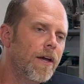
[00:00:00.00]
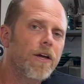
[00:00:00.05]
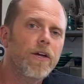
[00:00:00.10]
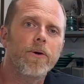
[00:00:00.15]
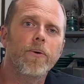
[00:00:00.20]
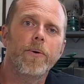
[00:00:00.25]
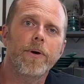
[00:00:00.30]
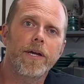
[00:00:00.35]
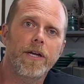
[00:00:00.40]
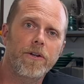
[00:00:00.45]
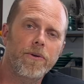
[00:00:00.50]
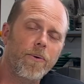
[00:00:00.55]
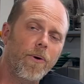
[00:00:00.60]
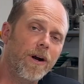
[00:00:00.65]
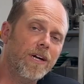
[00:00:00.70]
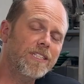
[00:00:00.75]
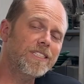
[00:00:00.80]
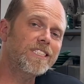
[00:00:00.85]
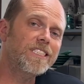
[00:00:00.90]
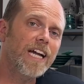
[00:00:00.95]
Going into
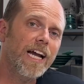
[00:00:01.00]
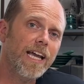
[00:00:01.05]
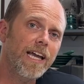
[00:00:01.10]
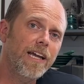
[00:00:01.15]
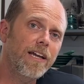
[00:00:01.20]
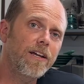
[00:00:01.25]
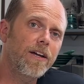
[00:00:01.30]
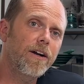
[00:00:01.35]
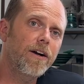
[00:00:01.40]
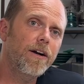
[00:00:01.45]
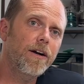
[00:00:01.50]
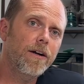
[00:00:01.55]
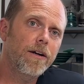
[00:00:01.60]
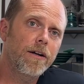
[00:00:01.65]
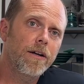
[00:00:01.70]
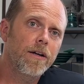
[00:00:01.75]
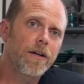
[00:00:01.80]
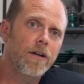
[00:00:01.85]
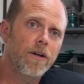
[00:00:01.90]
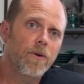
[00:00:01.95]
our second year,
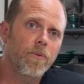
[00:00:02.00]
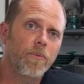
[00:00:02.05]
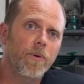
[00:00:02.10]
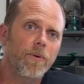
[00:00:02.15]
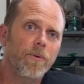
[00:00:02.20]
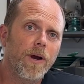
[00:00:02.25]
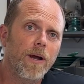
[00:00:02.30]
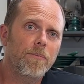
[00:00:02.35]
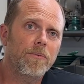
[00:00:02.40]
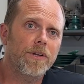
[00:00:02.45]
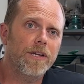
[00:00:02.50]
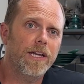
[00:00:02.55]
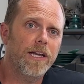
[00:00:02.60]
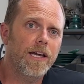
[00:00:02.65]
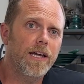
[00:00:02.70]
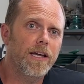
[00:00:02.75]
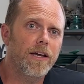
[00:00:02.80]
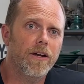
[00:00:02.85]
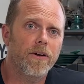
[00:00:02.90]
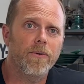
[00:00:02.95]
we were able to
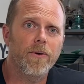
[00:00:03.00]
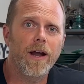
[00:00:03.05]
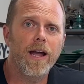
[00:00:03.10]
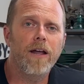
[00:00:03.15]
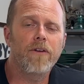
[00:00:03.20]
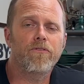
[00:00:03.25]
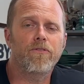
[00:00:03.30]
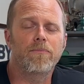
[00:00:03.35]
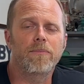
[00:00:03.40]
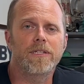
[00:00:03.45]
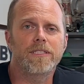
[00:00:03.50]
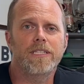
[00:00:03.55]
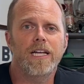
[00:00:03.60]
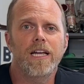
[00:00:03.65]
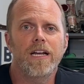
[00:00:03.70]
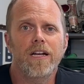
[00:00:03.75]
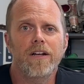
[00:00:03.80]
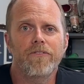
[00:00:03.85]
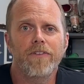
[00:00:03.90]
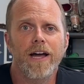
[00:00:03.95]
get a grant from the state
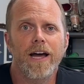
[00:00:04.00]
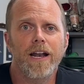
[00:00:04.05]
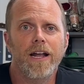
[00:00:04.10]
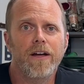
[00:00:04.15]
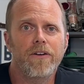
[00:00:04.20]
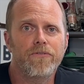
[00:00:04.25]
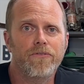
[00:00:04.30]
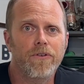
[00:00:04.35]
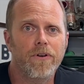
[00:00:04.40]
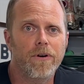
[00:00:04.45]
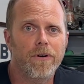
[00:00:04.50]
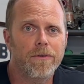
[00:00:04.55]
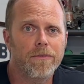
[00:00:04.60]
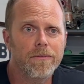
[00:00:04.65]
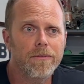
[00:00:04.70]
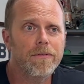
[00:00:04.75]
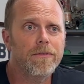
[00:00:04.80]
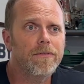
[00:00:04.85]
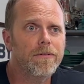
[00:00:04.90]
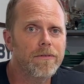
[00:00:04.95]
of Nevada for
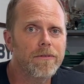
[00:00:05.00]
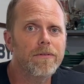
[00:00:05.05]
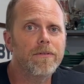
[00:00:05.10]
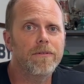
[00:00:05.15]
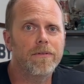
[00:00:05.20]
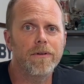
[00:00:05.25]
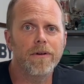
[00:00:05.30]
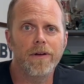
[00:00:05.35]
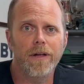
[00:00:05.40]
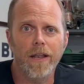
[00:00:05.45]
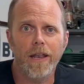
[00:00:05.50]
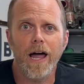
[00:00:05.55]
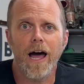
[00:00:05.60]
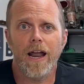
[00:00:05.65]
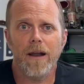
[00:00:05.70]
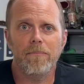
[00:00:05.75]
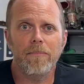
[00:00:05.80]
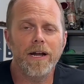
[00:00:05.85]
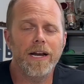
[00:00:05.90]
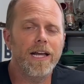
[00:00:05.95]
a lot
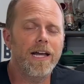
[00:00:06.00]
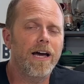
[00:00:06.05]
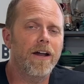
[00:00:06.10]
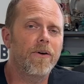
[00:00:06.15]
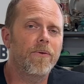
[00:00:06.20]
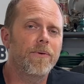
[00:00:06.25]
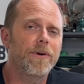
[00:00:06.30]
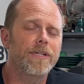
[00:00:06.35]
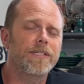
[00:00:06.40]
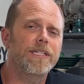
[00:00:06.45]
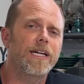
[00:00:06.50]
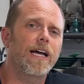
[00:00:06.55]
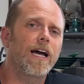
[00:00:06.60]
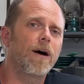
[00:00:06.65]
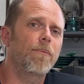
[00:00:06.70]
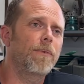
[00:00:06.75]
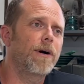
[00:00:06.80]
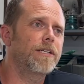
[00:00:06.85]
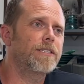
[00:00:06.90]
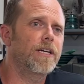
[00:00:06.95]
of money. I don't want to say how
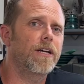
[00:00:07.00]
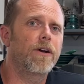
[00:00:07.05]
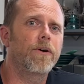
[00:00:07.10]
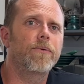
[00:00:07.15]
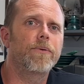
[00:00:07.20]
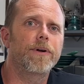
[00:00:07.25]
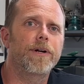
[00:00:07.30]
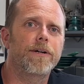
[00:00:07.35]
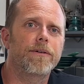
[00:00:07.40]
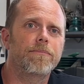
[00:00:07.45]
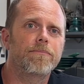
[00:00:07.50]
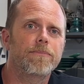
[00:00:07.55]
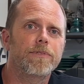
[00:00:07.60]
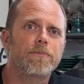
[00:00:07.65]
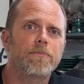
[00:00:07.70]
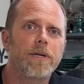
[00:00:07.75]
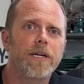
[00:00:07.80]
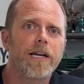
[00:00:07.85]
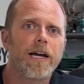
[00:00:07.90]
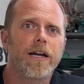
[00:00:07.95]
much. I don't want to
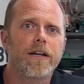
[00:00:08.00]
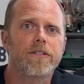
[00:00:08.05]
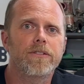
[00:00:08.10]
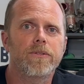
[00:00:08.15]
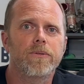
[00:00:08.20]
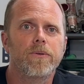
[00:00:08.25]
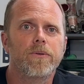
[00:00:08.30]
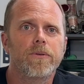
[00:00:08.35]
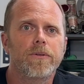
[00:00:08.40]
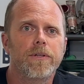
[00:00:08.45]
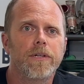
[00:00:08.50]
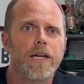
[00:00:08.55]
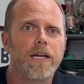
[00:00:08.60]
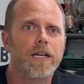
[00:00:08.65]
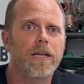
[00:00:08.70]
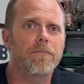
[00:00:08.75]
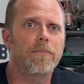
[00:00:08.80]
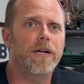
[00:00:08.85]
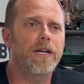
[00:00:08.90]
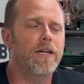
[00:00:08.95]
speak out of school and get
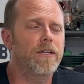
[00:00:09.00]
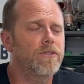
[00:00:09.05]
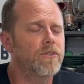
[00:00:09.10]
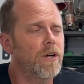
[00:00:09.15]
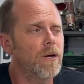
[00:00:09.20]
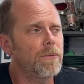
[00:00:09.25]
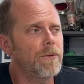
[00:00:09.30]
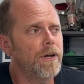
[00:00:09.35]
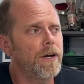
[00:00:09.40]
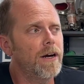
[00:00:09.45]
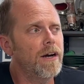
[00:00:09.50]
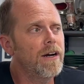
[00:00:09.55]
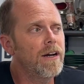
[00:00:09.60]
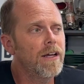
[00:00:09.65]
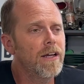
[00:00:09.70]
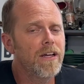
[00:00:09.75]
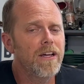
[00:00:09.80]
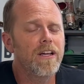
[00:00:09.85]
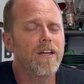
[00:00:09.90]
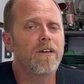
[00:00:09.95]
anybody in trouble here,
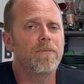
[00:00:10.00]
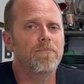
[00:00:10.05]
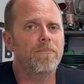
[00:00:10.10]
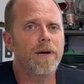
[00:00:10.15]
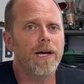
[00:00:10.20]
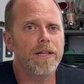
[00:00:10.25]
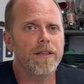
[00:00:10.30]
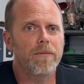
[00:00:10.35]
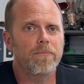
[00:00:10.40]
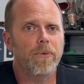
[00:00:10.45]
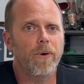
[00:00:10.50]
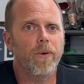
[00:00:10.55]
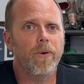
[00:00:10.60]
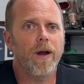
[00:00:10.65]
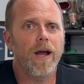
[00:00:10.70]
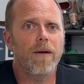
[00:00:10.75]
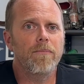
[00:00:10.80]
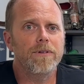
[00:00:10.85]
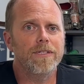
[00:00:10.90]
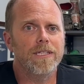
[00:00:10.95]
but the
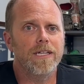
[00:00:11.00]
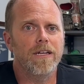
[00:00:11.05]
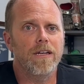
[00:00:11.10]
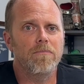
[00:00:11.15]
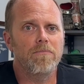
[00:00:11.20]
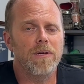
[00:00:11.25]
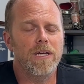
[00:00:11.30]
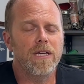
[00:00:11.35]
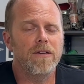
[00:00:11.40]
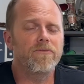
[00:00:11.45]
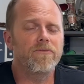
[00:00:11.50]
program is going to be